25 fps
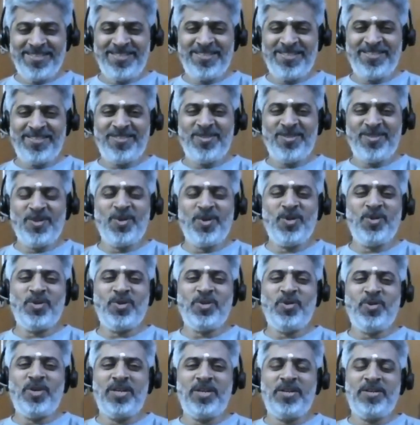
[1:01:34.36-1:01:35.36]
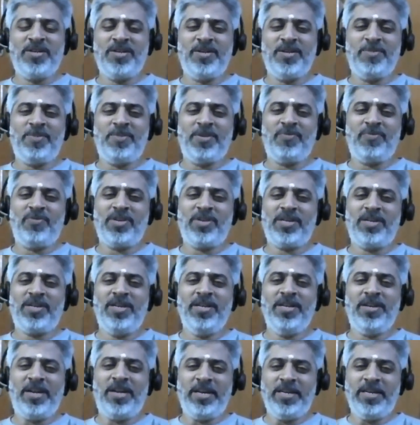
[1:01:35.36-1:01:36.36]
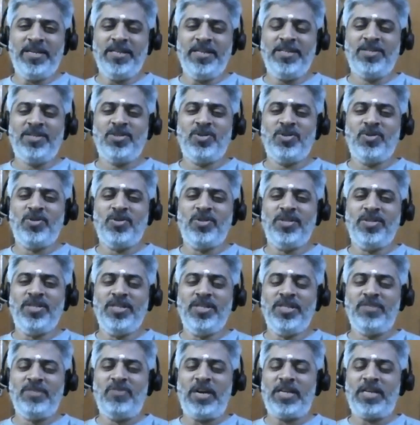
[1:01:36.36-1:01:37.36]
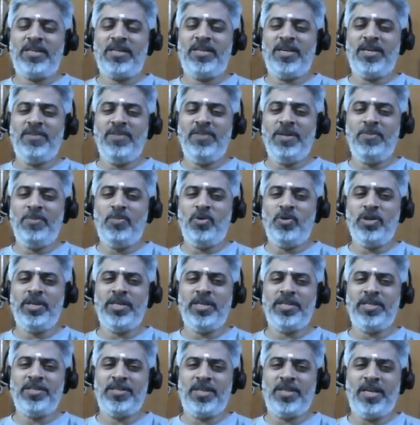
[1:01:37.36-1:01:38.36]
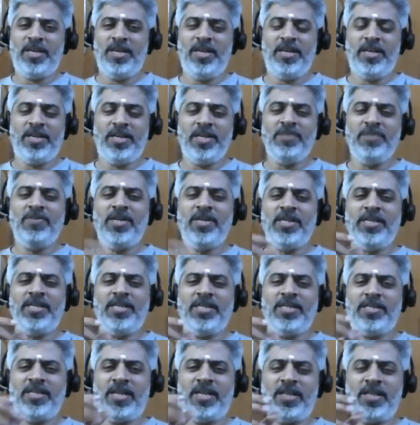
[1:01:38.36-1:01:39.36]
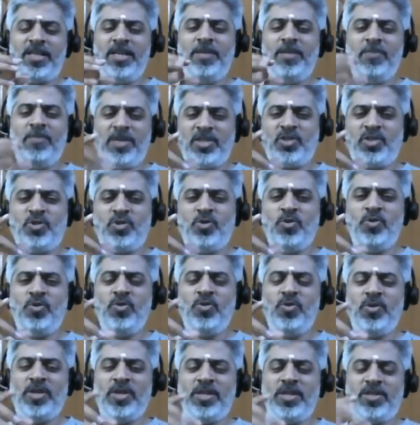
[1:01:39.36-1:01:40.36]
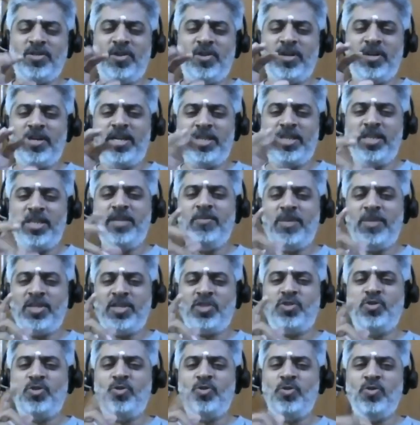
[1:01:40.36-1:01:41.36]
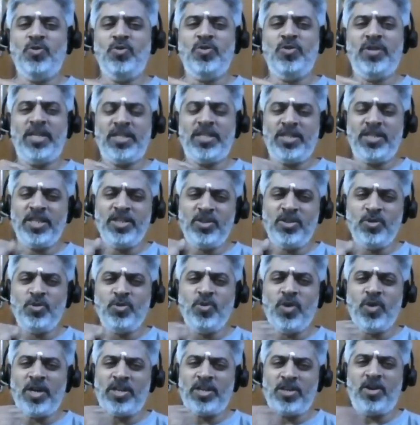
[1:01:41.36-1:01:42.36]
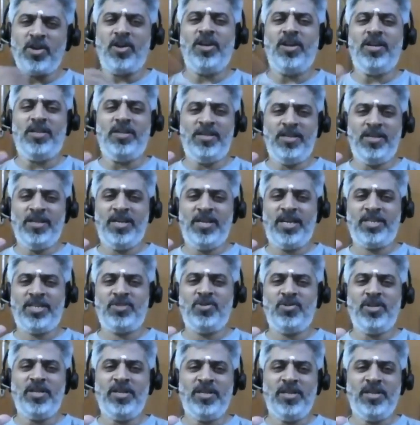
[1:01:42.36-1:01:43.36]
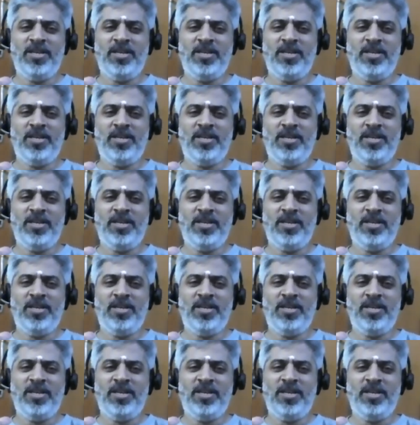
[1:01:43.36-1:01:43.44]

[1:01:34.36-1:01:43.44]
No, you are perfectly right. So in fact, I will put it as, I'll reword it as nothing much to do. It's not nothing much to do, nothing to do at all, actually.